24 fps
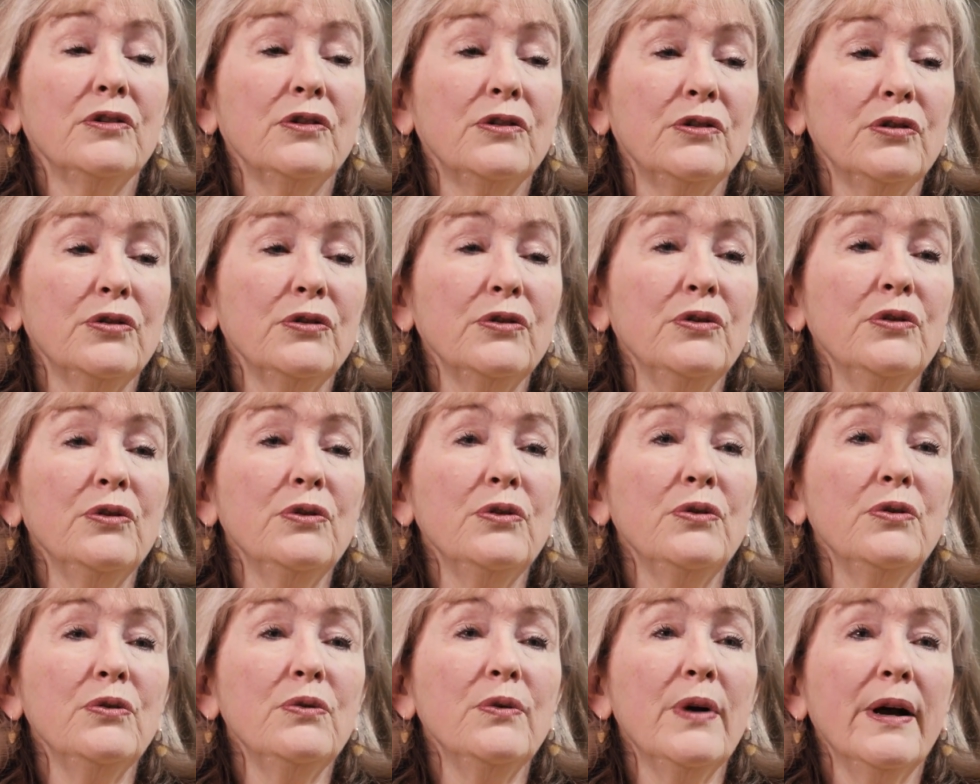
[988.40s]

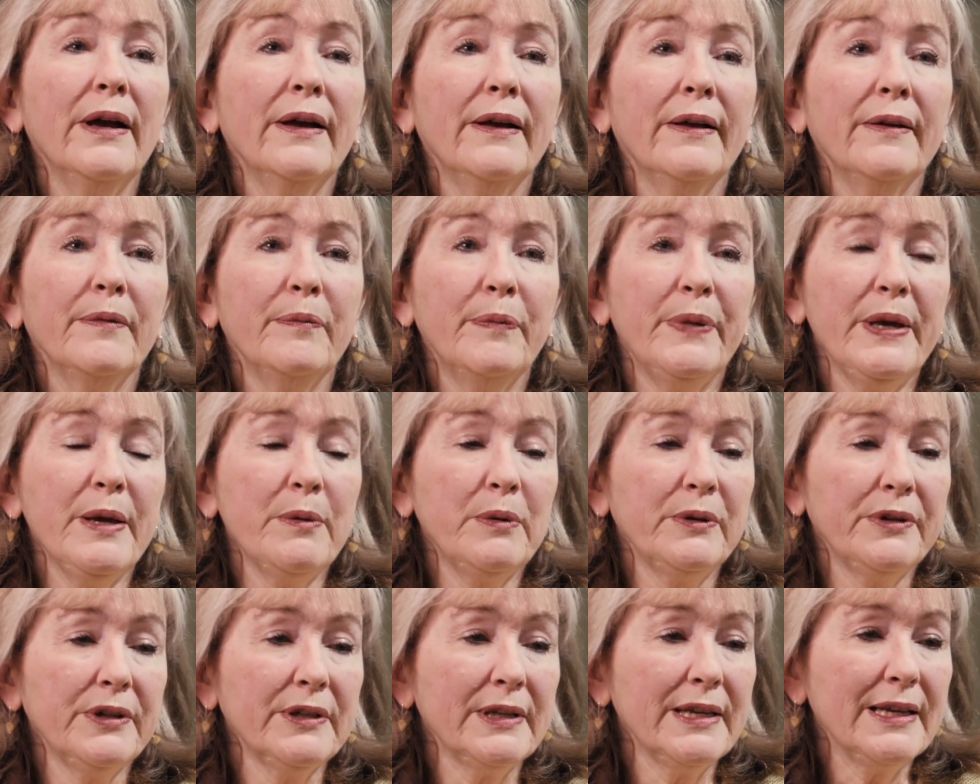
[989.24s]
to be
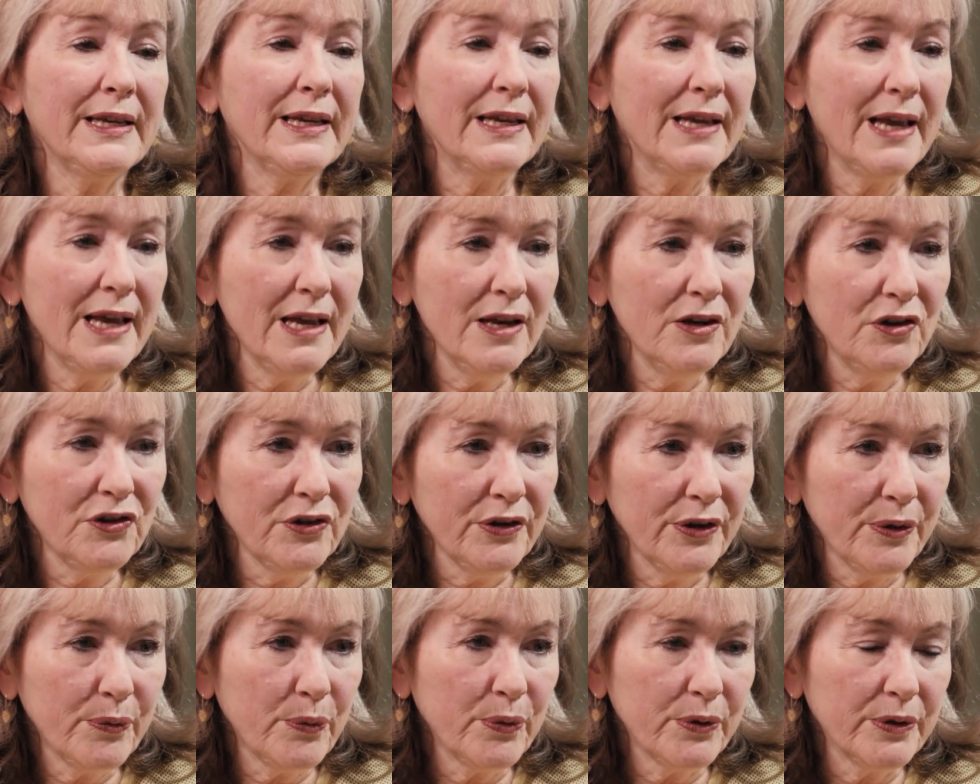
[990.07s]
able to engage
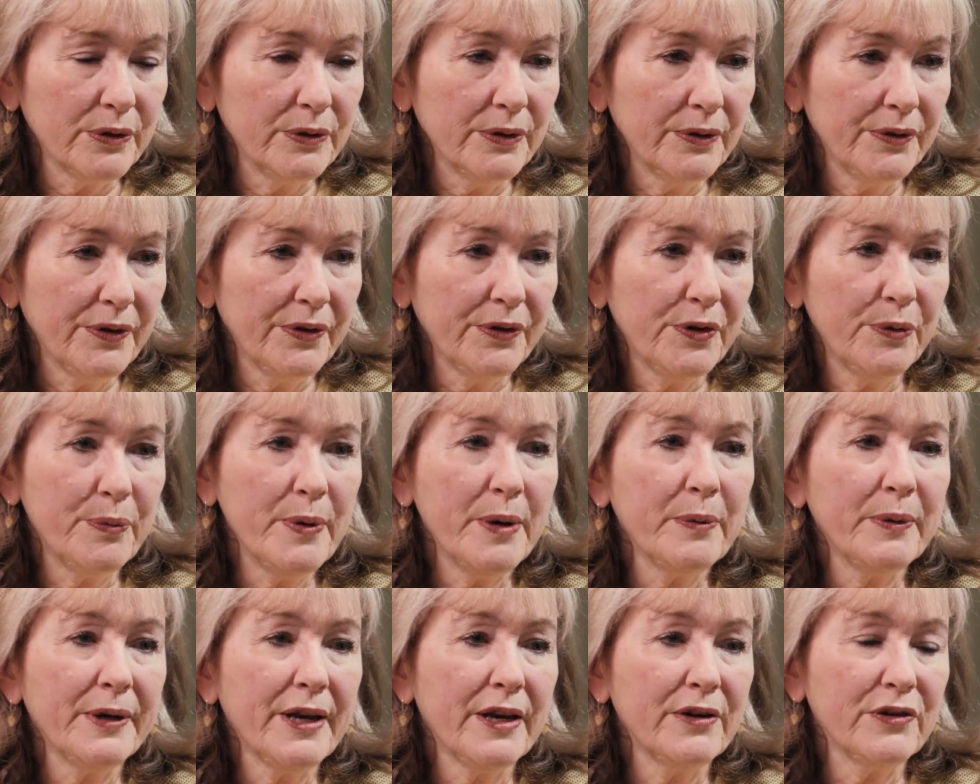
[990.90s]
in the world, to be
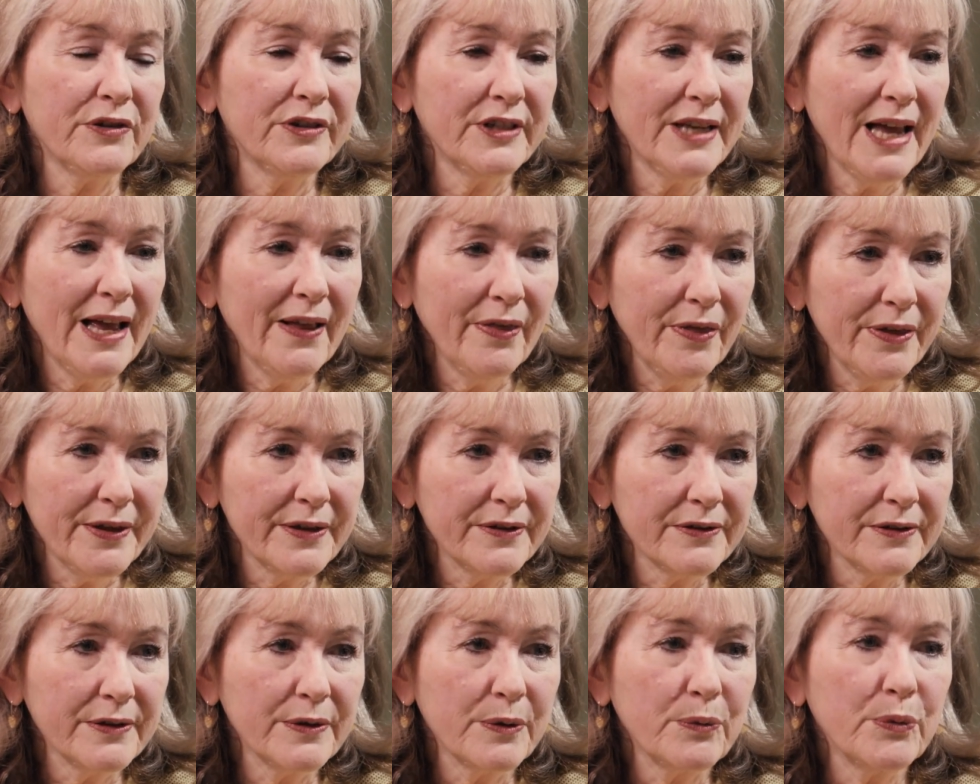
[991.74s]
able to understand
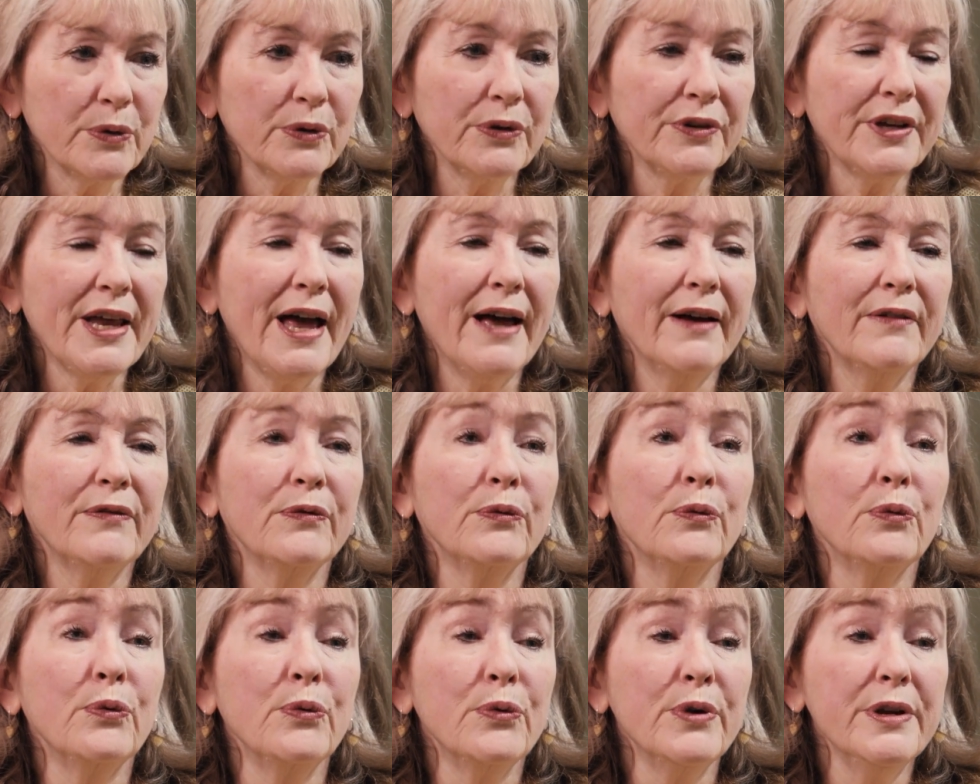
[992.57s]
things in the world, to have
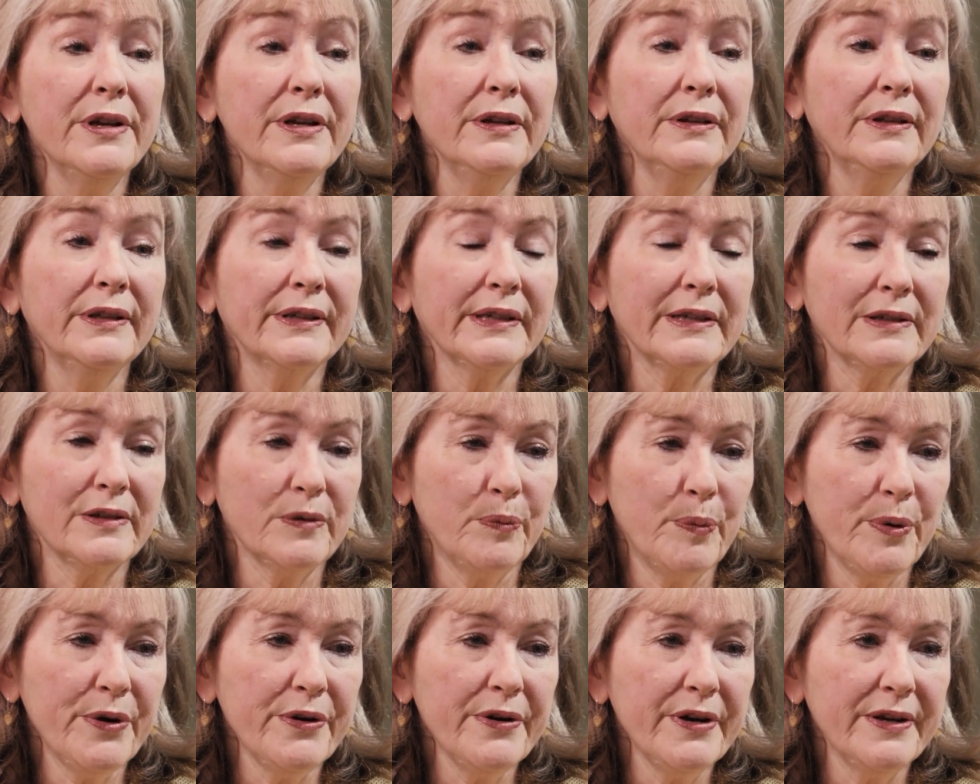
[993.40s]
real
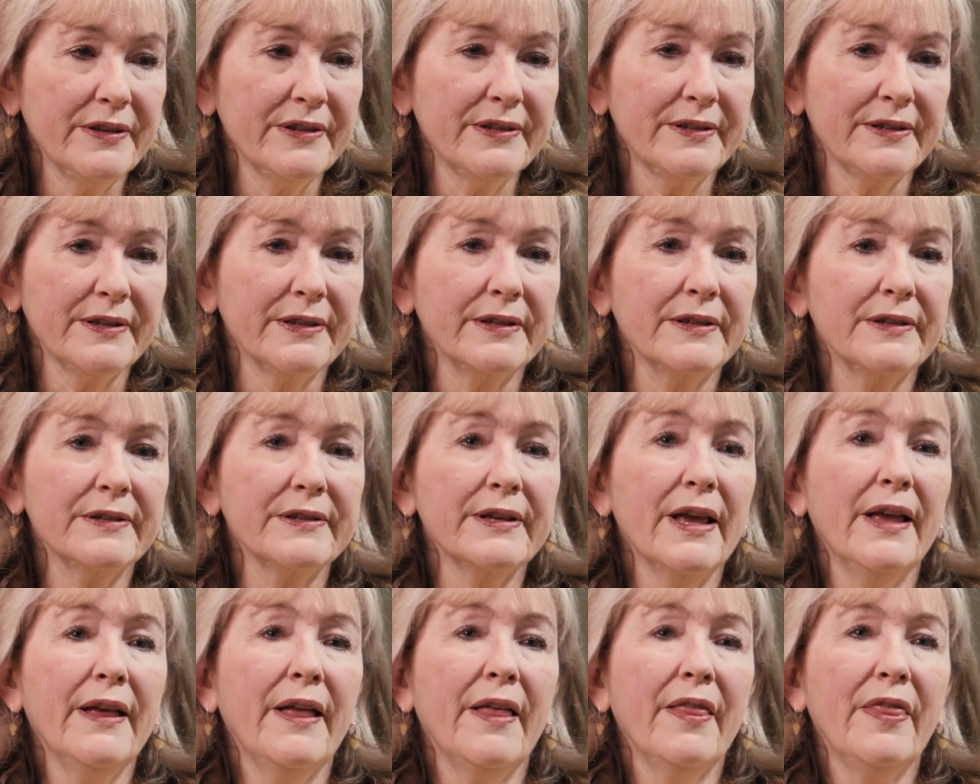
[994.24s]
experiences
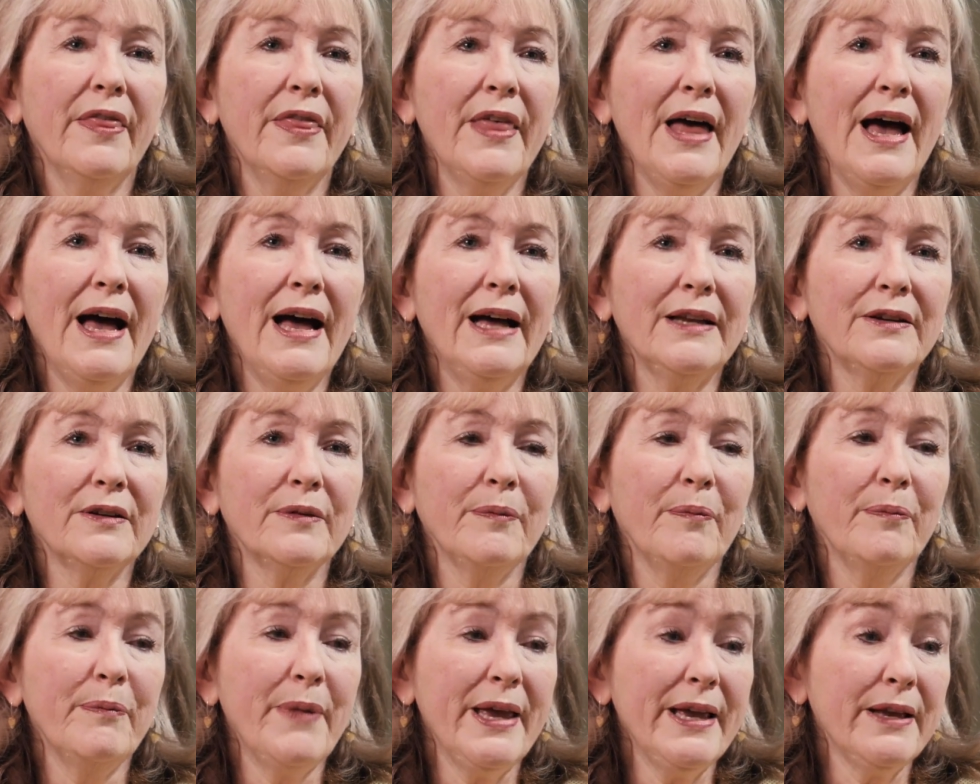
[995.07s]
that
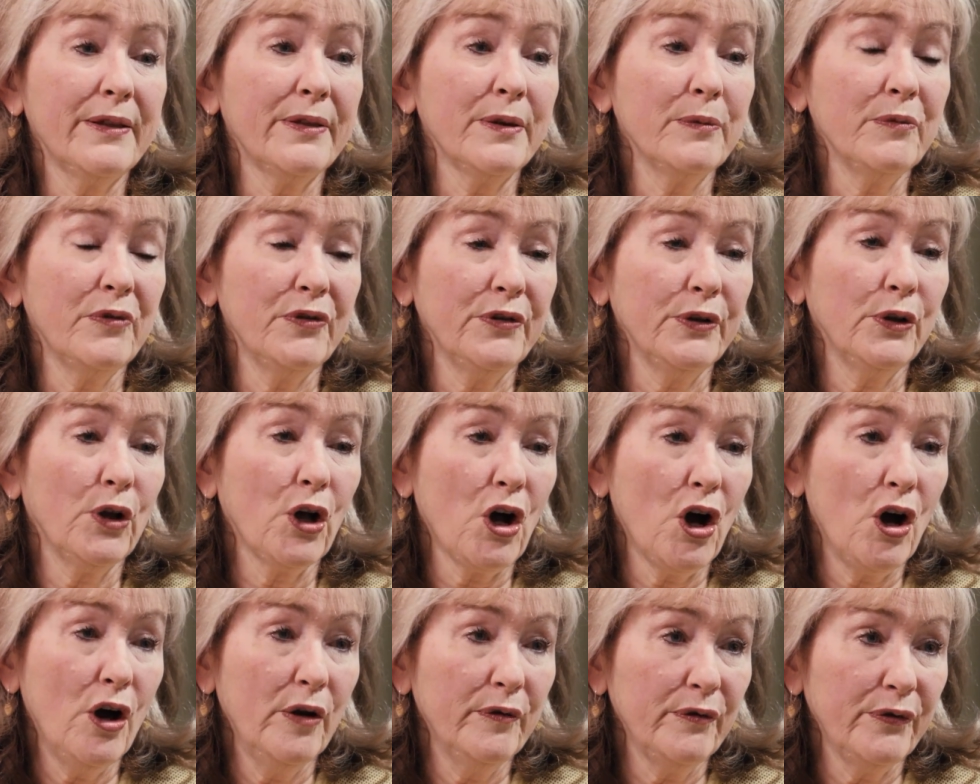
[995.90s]
make them feel
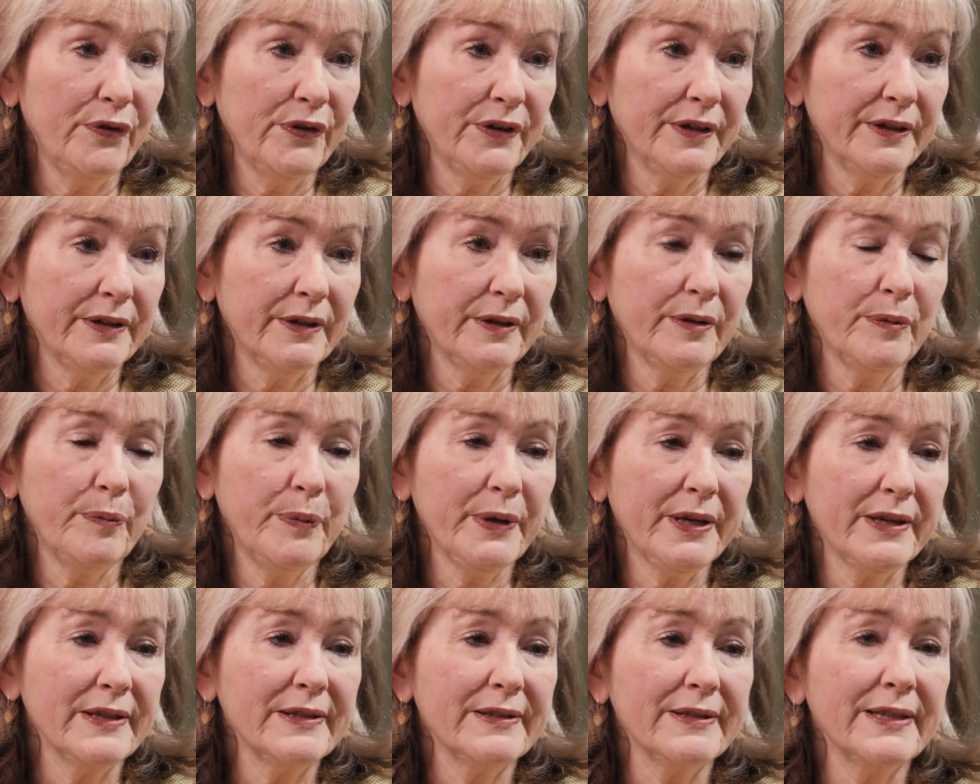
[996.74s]
confident
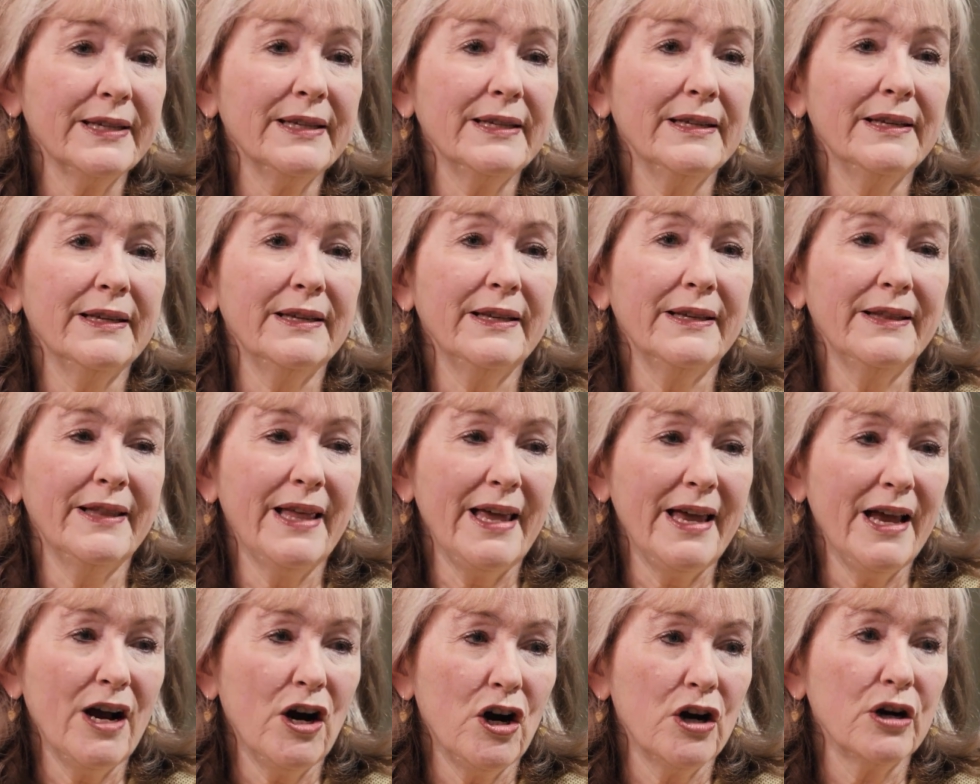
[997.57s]
because
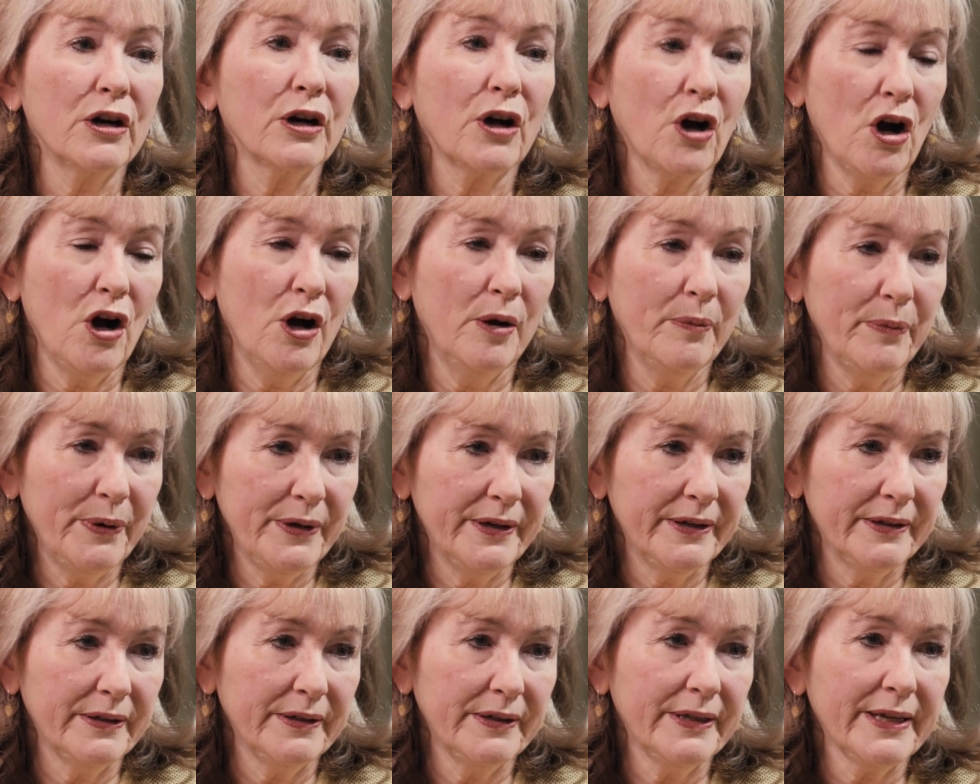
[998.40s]
they are
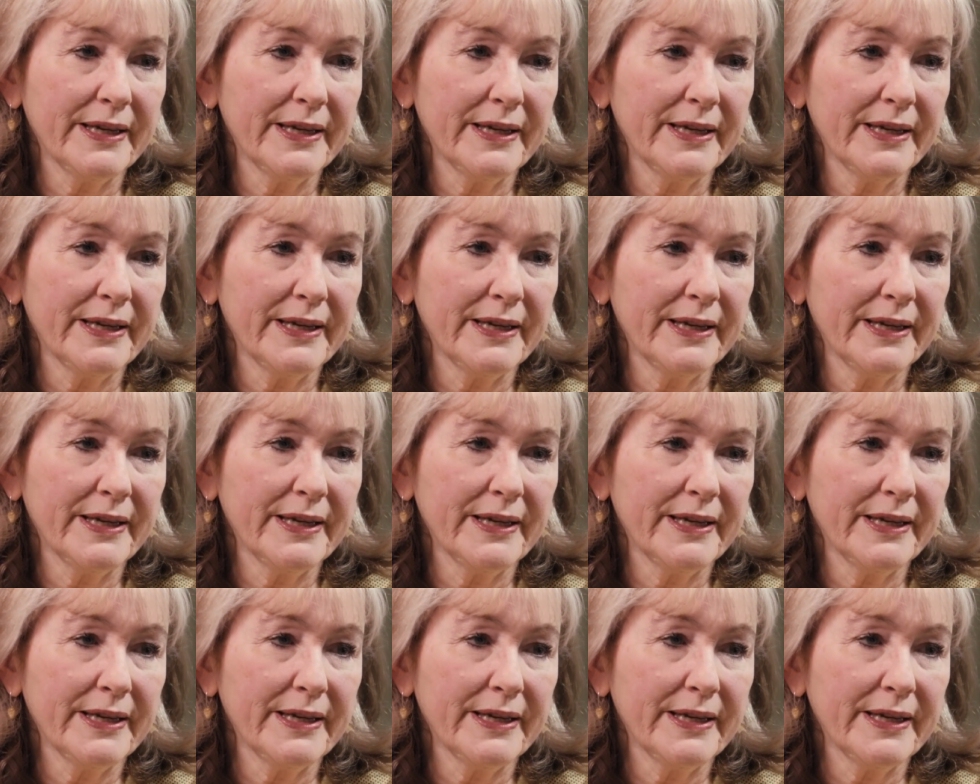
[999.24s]
competent.